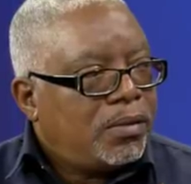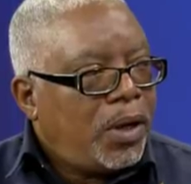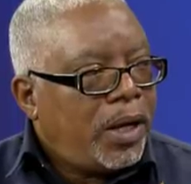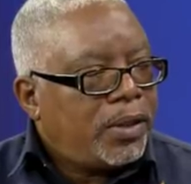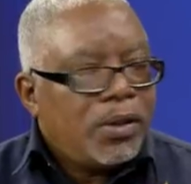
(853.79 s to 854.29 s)

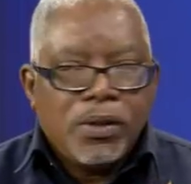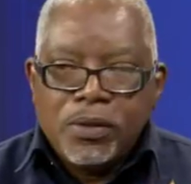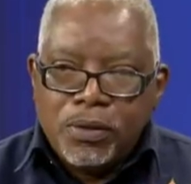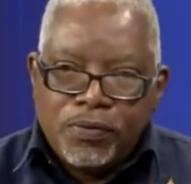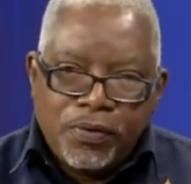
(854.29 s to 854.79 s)
right,
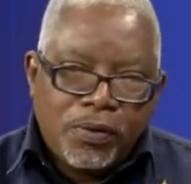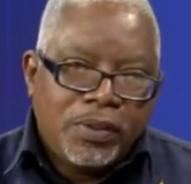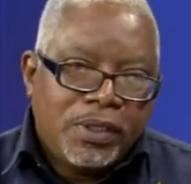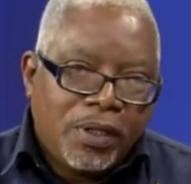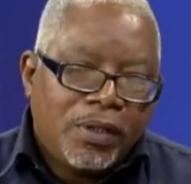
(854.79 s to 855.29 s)
you
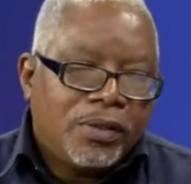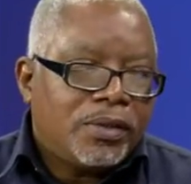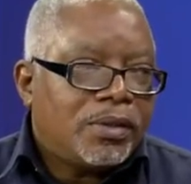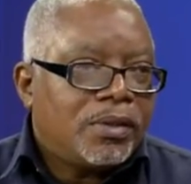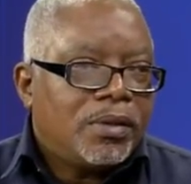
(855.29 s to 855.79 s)
follow the
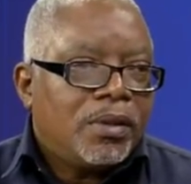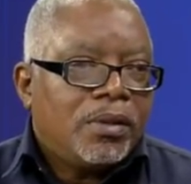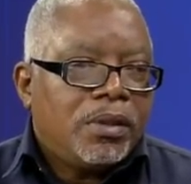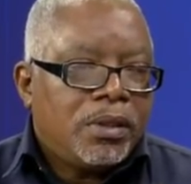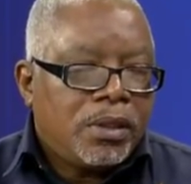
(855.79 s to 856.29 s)
dollars.
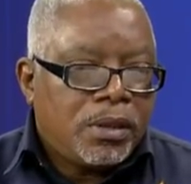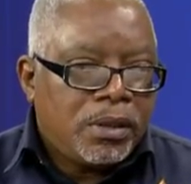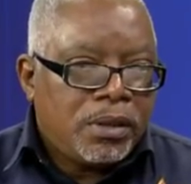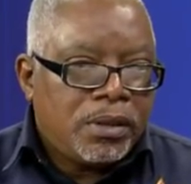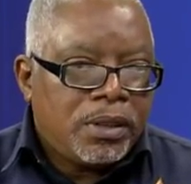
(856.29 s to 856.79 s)

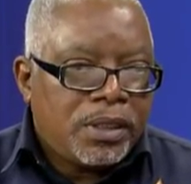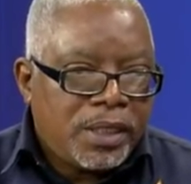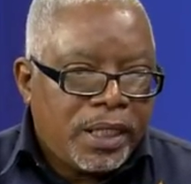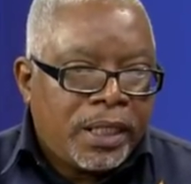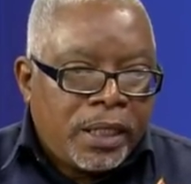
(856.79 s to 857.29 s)
The
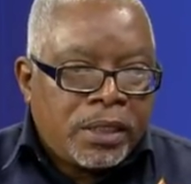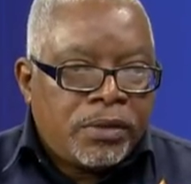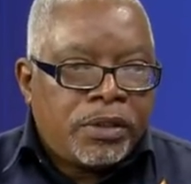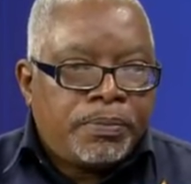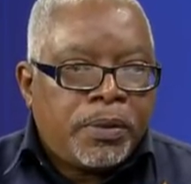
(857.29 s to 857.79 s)
state has a
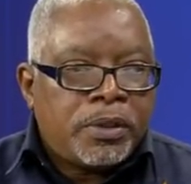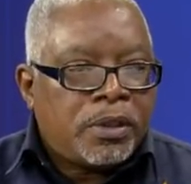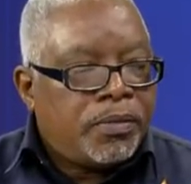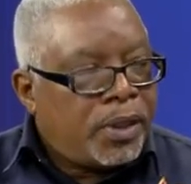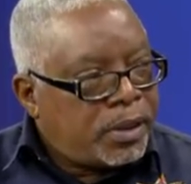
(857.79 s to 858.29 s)

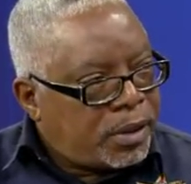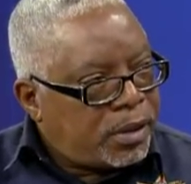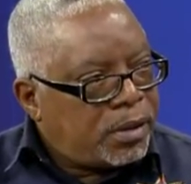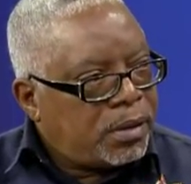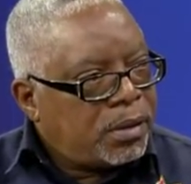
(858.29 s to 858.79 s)

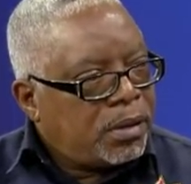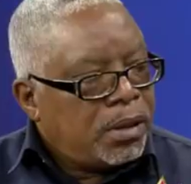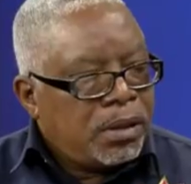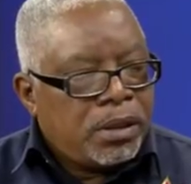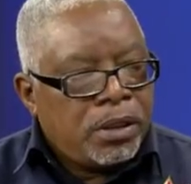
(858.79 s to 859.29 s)
responsibility
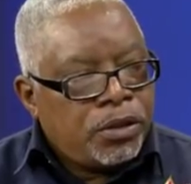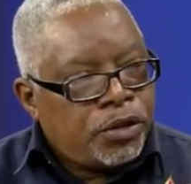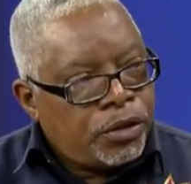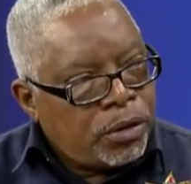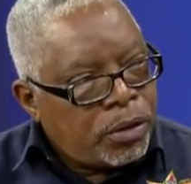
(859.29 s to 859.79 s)
to
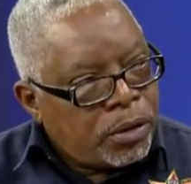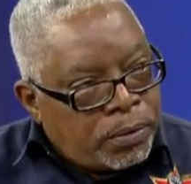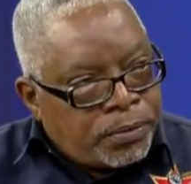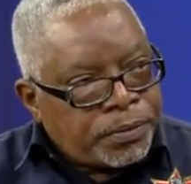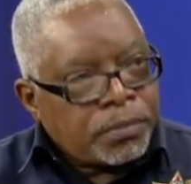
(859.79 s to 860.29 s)
ensure
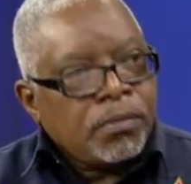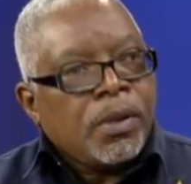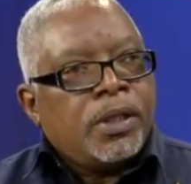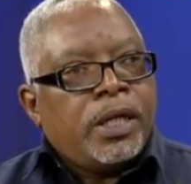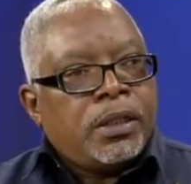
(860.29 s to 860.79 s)

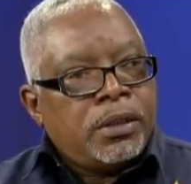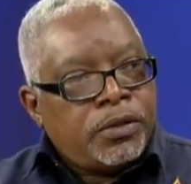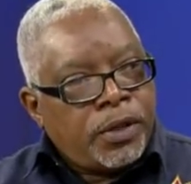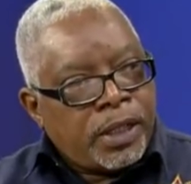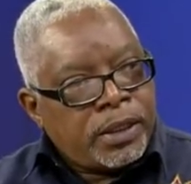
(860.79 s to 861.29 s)
that
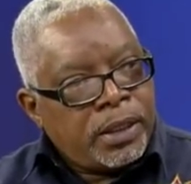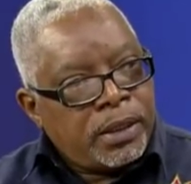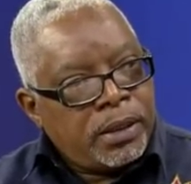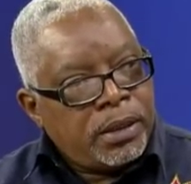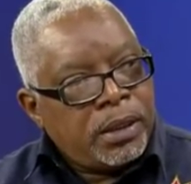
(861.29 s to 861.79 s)

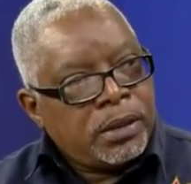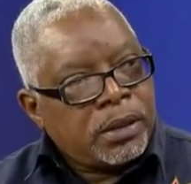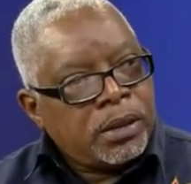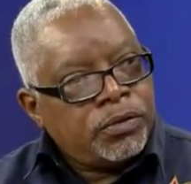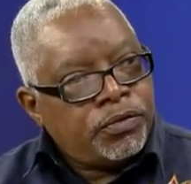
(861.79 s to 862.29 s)
contracting is
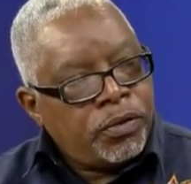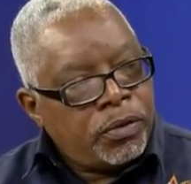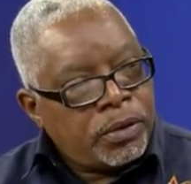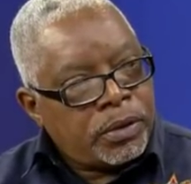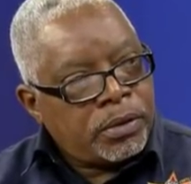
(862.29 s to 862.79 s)

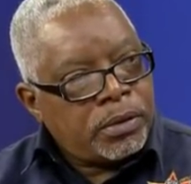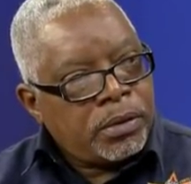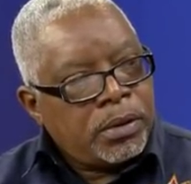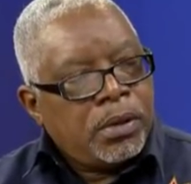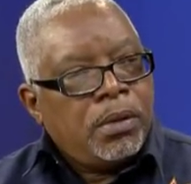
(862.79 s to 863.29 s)
controlled.
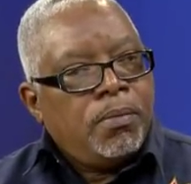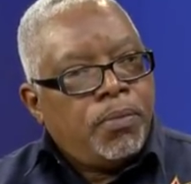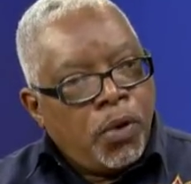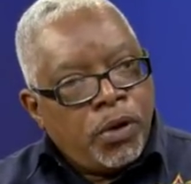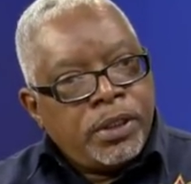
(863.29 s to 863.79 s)

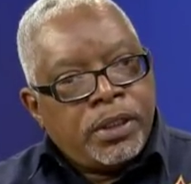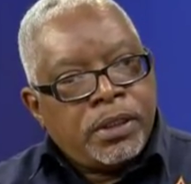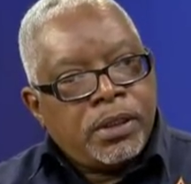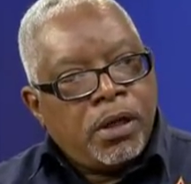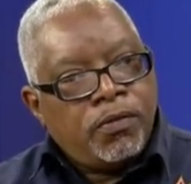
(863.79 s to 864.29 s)

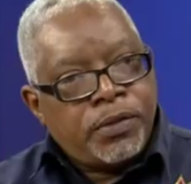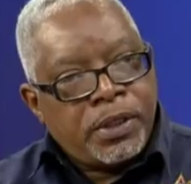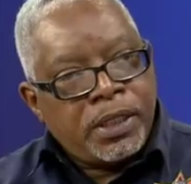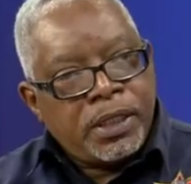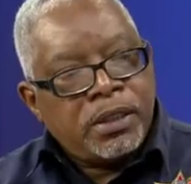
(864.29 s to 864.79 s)
Boards of
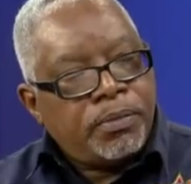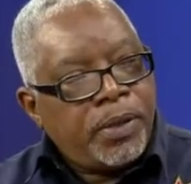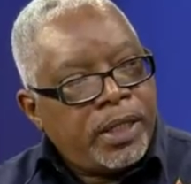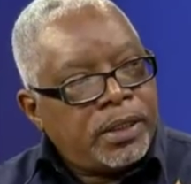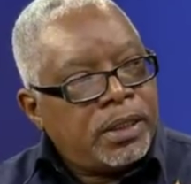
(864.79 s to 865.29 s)
state
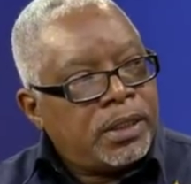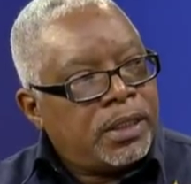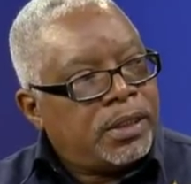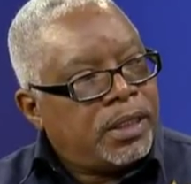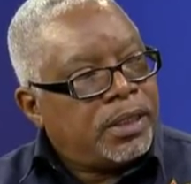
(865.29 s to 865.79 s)
enterprises,
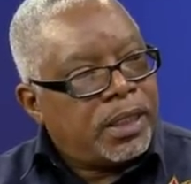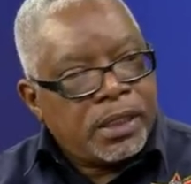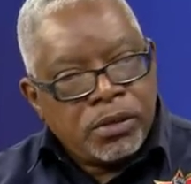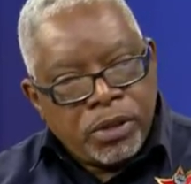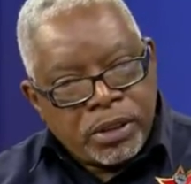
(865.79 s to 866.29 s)
and T&TEC
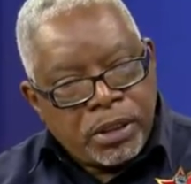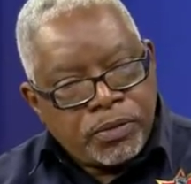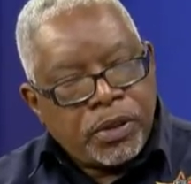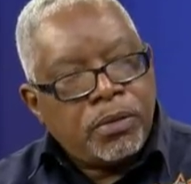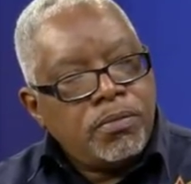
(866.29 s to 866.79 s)
is no
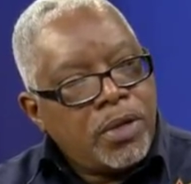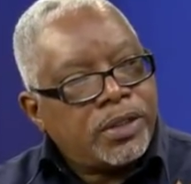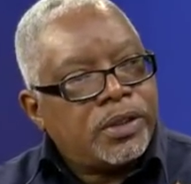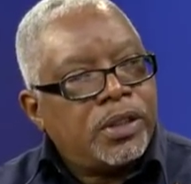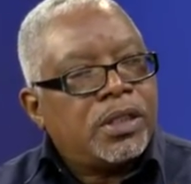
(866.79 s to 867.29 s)
exception,
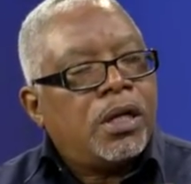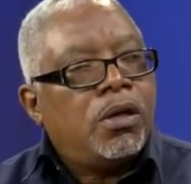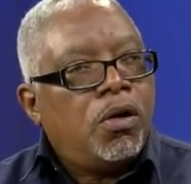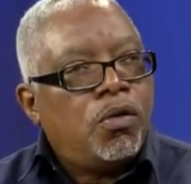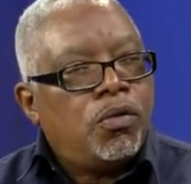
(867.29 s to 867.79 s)
must not
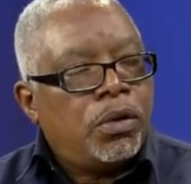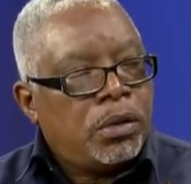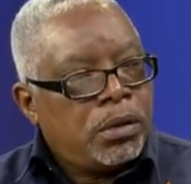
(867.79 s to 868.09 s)
allow